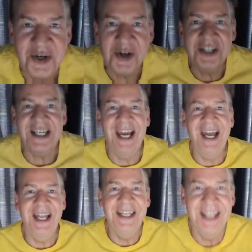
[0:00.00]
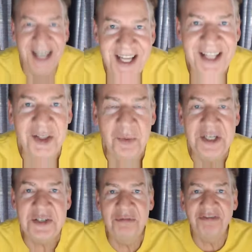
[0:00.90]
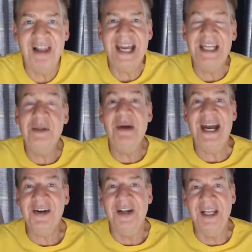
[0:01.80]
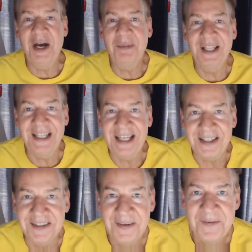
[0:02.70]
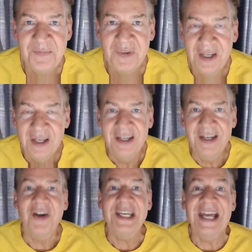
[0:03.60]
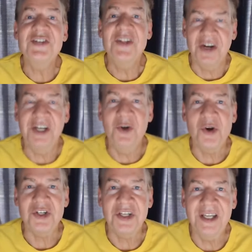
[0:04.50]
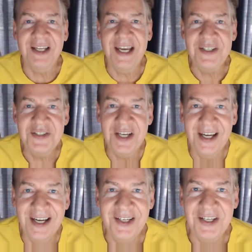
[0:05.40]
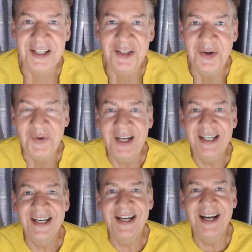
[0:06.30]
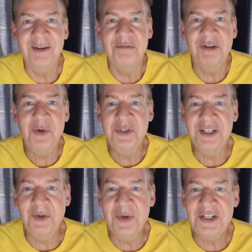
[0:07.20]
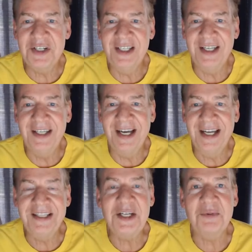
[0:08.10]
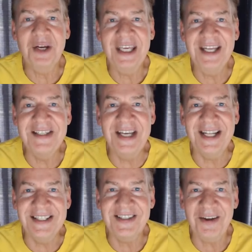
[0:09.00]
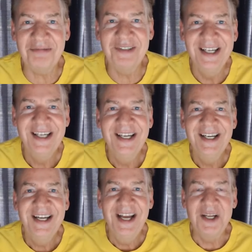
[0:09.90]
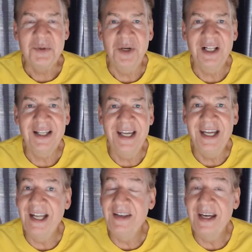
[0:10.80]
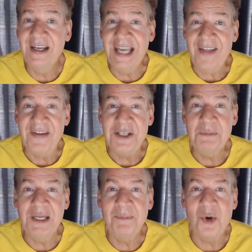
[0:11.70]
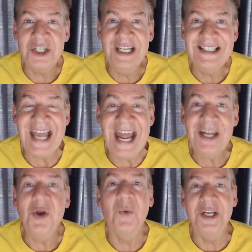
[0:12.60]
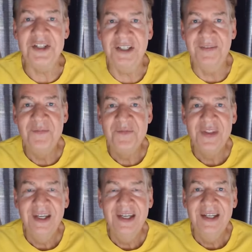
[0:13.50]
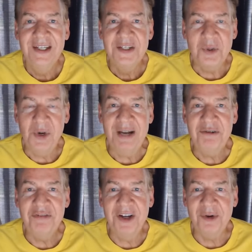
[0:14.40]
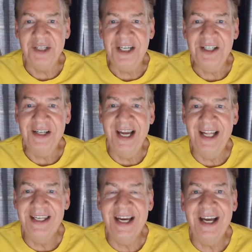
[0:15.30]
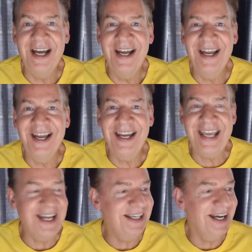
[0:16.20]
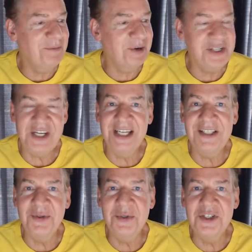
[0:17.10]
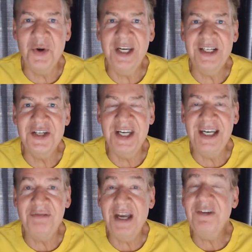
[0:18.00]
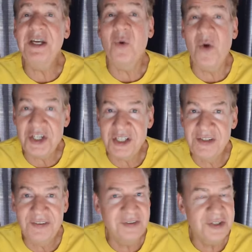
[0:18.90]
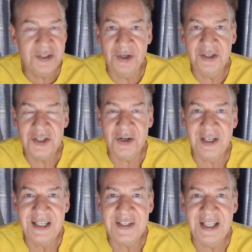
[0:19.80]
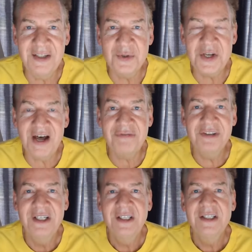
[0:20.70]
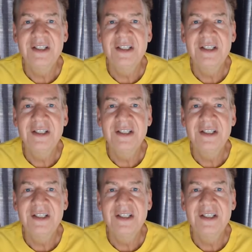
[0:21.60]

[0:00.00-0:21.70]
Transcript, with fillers: t-shirt and uh, Norwegian flag in the background. How about that? Yeah, jeg snakker norsk, in case uh, you didn't know. I, I'm fluent in Norwegian and uh, teach my kids that stuff as well. And uh, yeah, they speak Portuguese and Norwegian. So we're having fun over here. And uh, again, I appreciate you joining today. If you have any questions, certainly send those off.